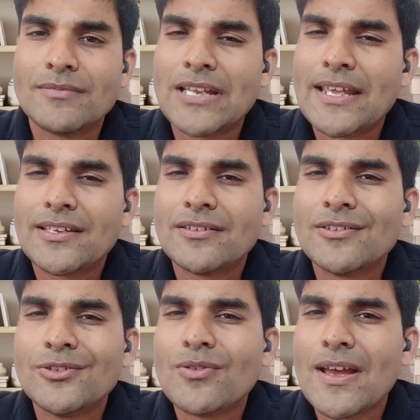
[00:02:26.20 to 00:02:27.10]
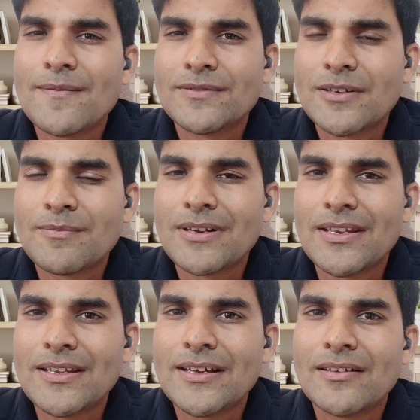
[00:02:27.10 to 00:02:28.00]
Like you have some
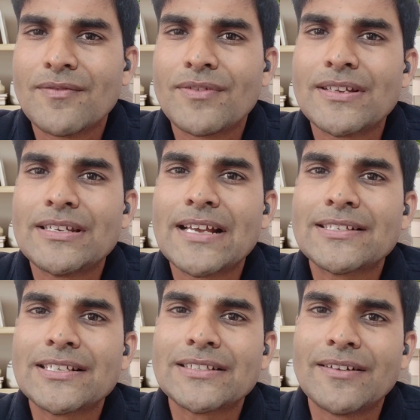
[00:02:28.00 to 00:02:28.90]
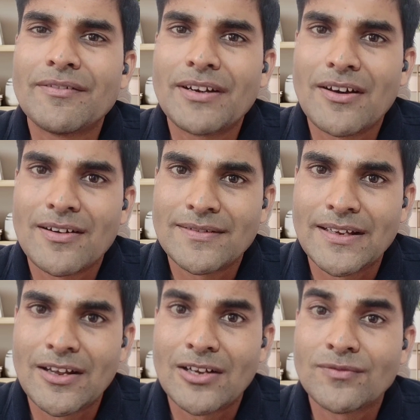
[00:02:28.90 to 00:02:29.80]
clinical reference like 600 hours
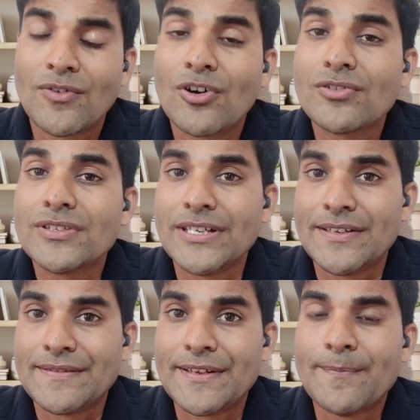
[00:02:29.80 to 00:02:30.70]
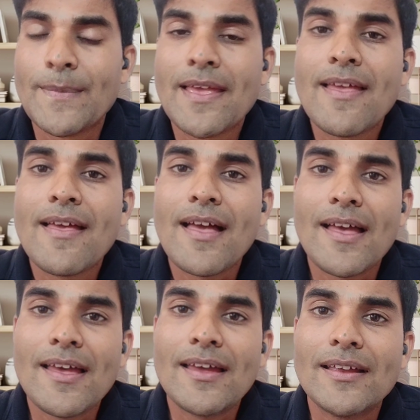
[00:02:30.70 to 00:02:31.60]
and ask for GDC.
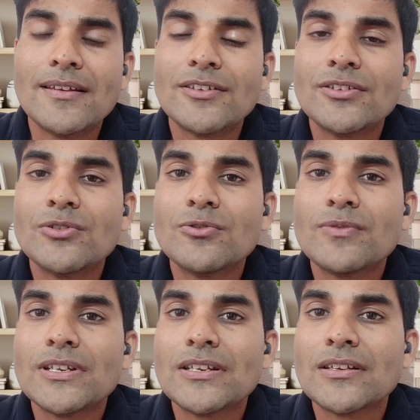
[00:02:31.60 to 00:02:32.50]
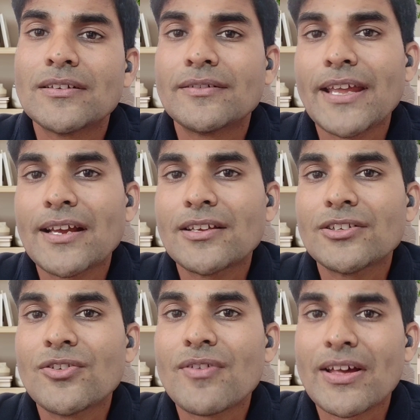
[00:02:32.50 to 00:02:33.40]
And you will take
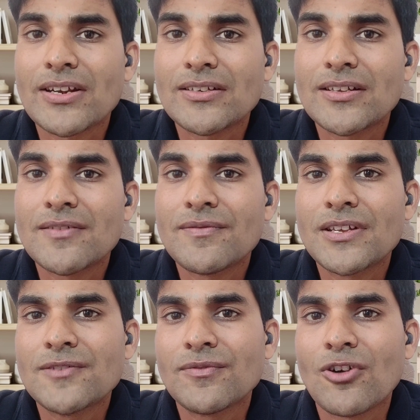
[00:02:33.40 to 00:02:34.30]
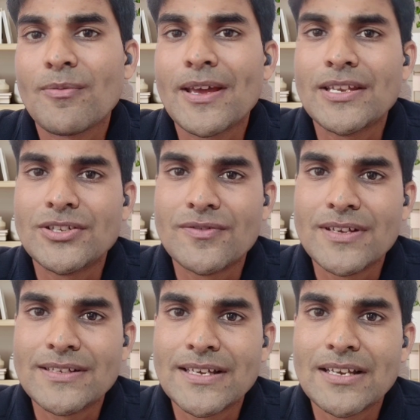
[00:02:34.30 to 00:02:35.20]
your character reference from any
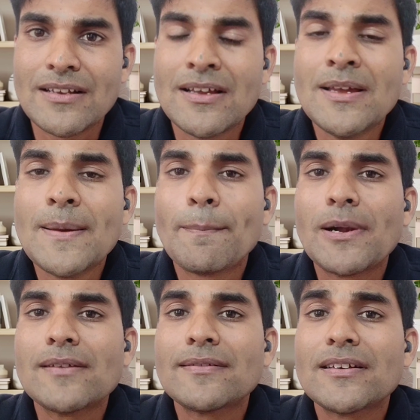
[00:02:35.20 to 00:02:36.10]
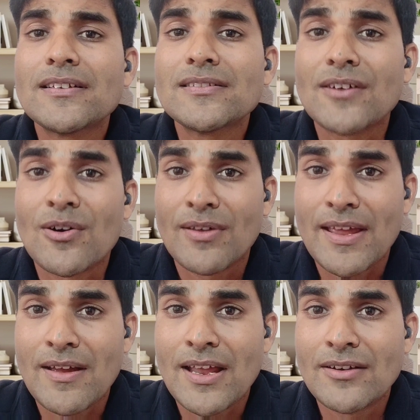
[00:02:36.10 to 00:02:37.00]
judicial person
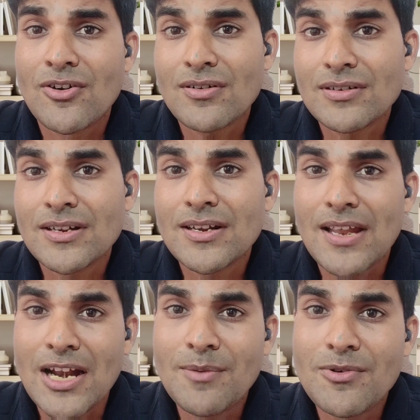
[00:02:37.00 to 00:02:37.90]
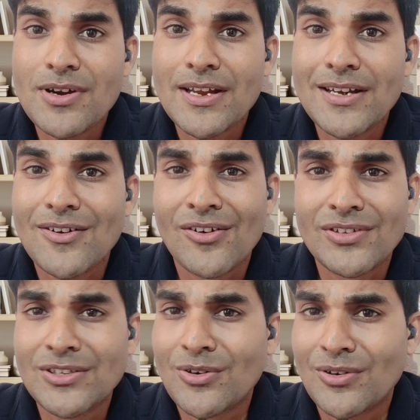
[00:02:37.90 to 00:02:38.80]
or doctor, advocate or
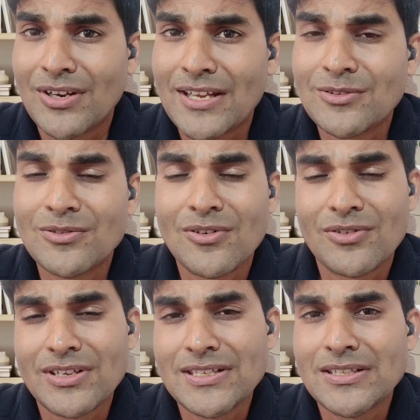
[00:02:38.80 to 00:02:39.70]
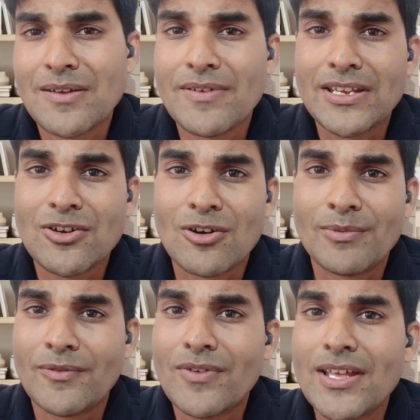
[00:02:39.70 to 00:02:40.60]
the notary. So notary is a very
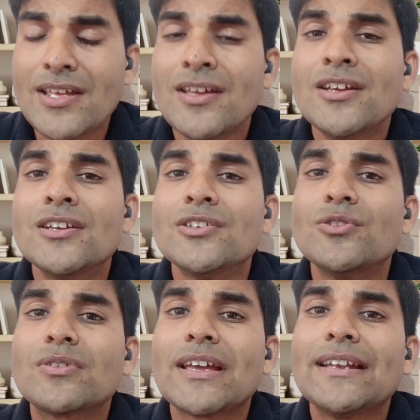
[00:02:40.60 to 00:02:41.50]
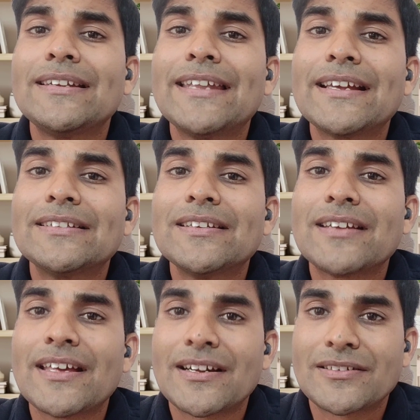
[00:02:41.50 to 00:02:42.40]
common way. You can take the
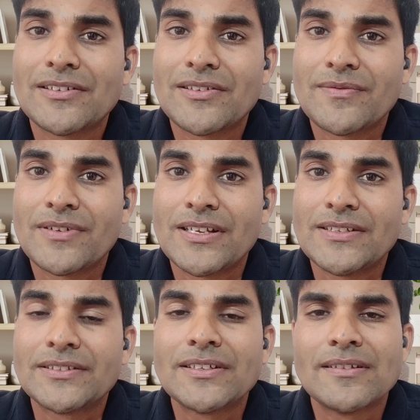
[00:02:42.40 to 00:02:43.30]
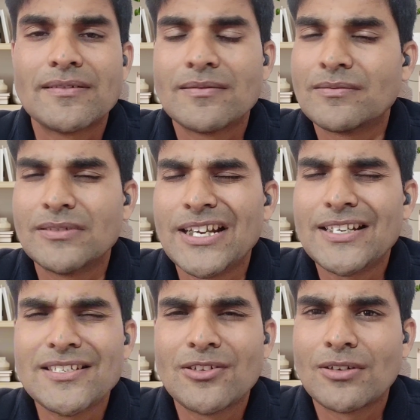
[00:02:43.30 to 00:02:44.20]
character reference.
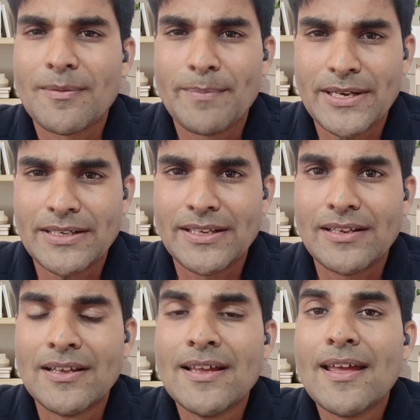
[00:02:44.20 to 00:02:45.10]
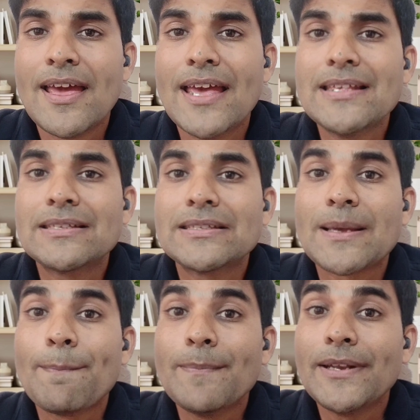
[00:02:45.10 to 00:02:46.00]
That is not a big deal, and
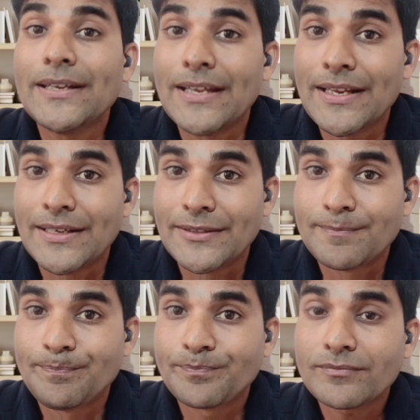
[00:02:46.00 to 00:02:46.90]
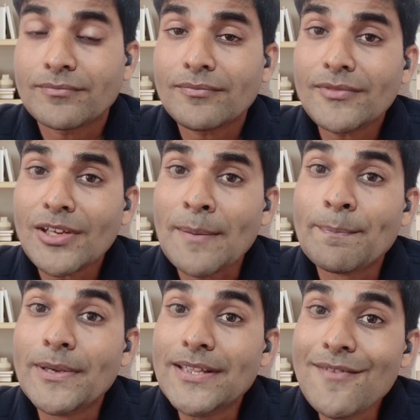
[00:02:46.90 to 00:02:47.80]
submit it
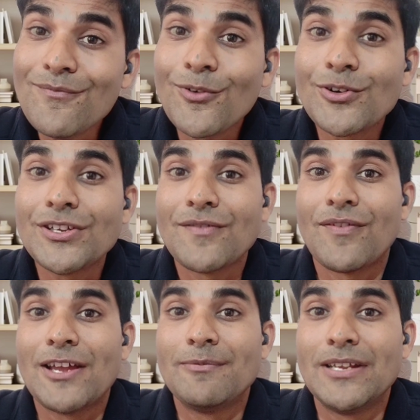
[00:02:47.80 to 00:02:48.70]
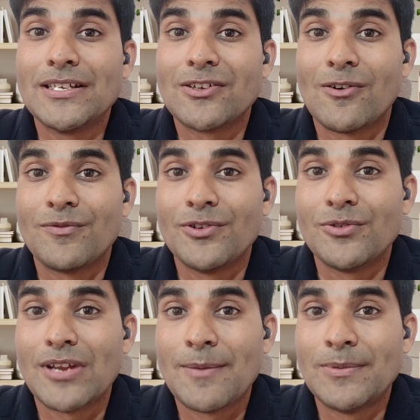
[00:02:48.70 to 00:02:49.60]
within 45 days of
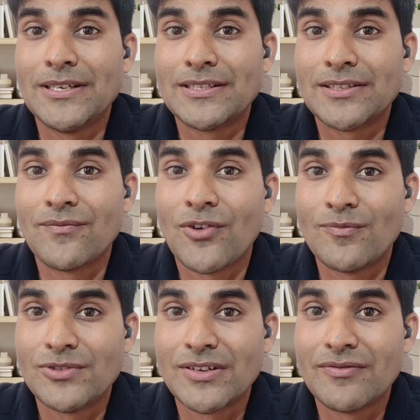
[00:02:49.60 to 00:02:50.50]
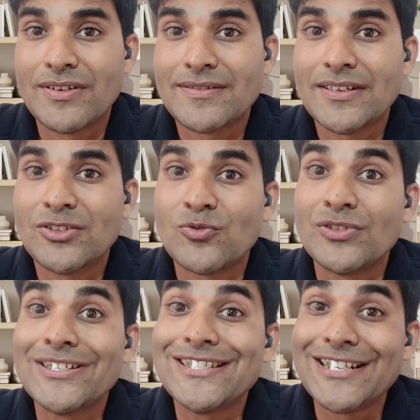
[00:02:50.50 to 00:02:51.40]
your application form generation to
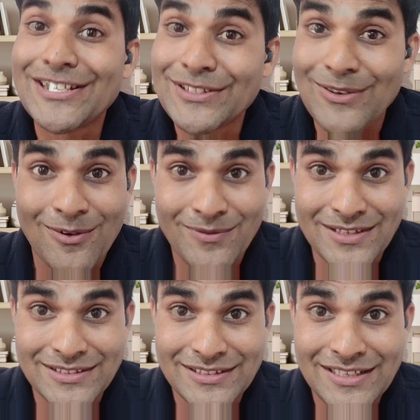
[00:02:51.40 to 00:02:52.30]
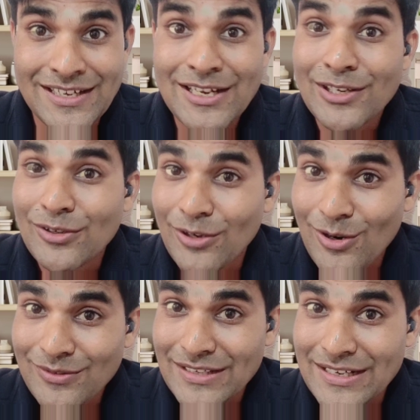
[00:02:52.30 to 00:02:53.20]
the GDC office.
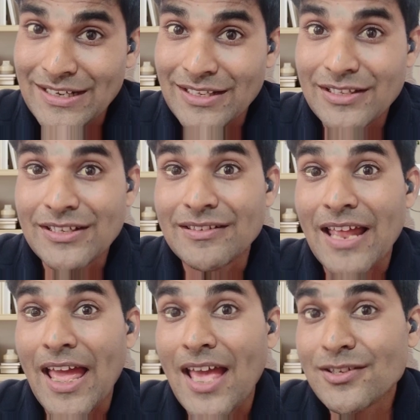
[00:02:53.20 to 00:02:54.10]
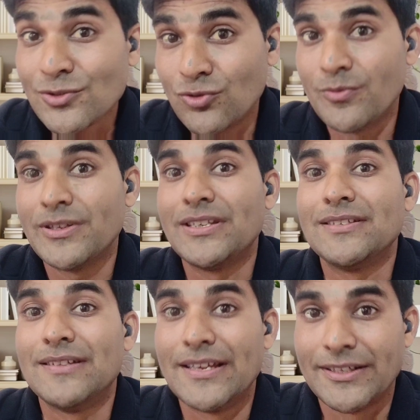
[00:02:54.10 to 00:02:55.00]
Not sending, it has to be
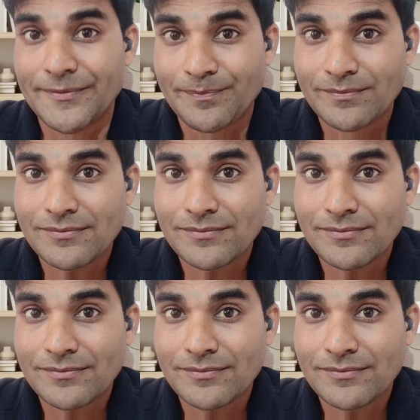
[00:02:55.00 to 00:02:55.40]
reached there.